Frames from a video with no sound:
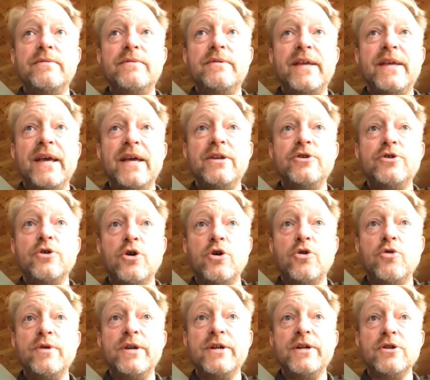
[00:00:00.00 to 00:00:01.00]
tend to
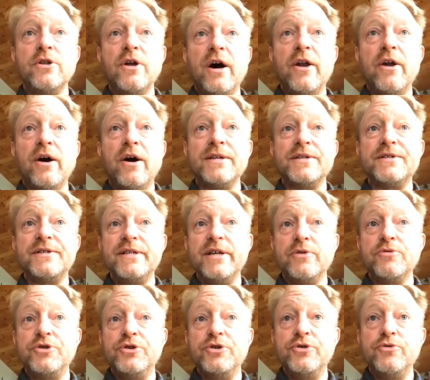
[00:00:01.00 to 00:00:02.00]
hone in a lot on
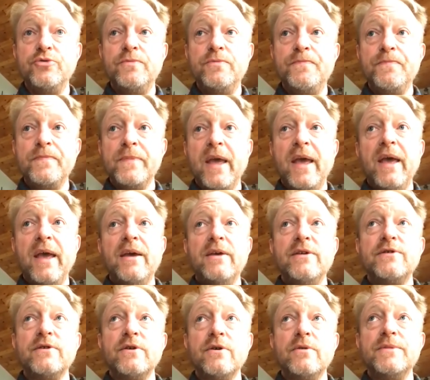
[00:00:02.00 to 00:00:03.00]
CO2.
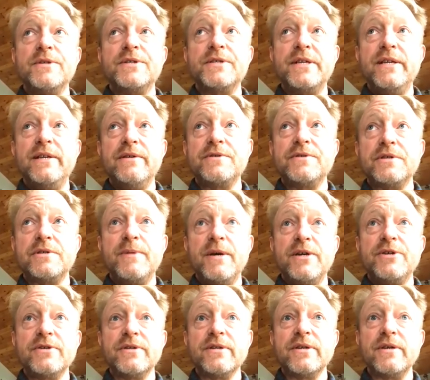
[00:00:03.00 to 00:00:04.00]
So mosquitoes
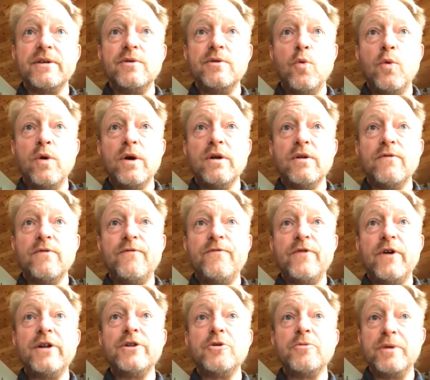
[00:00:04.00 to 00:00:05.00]
especially will
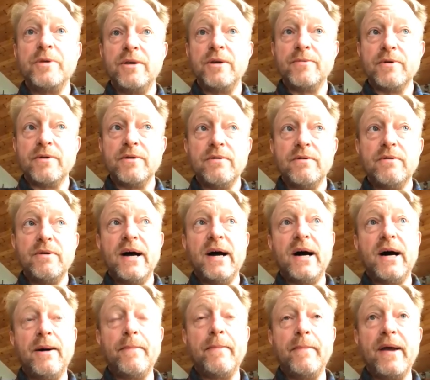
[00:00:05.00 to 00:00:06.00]
follow people.
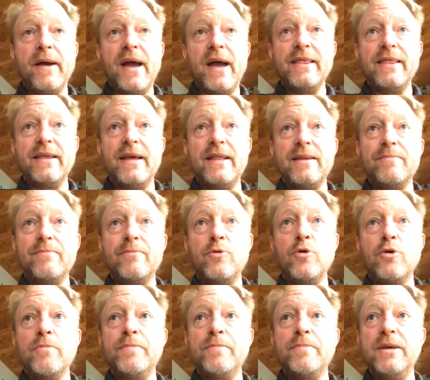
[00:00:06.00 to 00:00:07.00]
And the
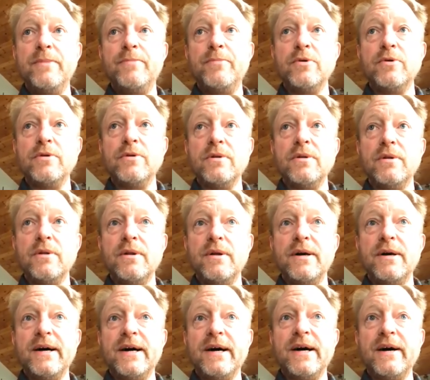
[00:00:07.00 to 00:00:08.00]
more people
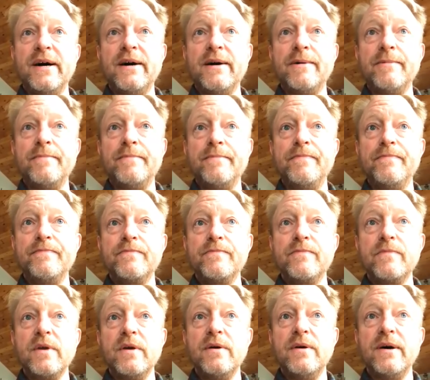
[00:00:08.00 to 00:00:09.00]

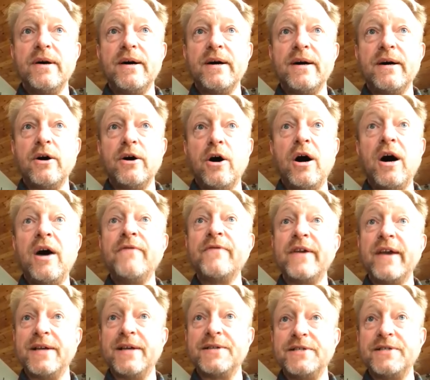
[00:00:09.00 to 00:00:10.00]
off
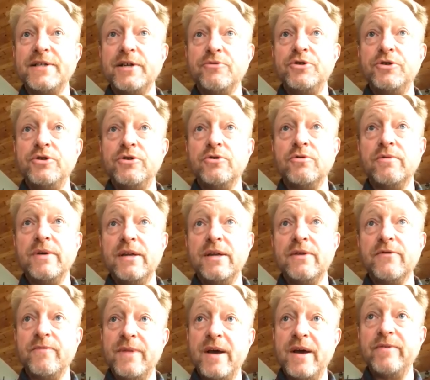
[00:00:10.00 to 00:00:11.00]
gas CO2,
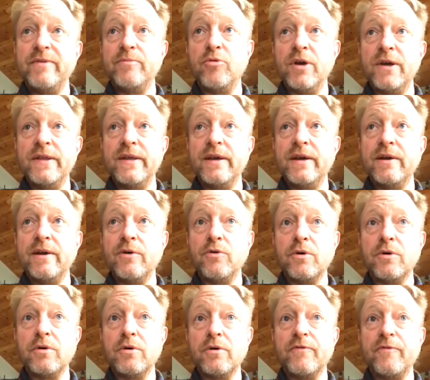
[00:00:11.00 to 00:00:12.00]
either from heavy breathing
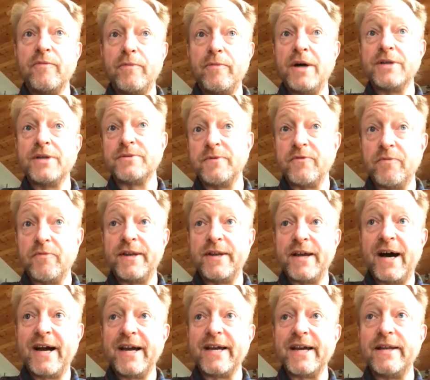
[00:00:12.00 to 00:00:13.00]
or from possibly from
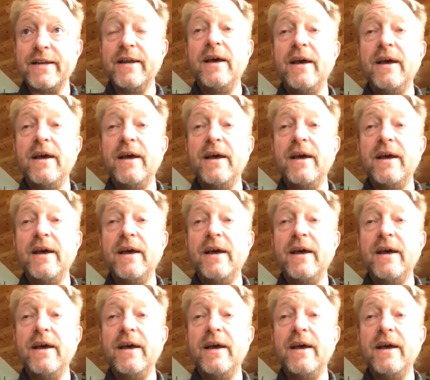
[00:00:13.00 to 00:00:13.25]
diet,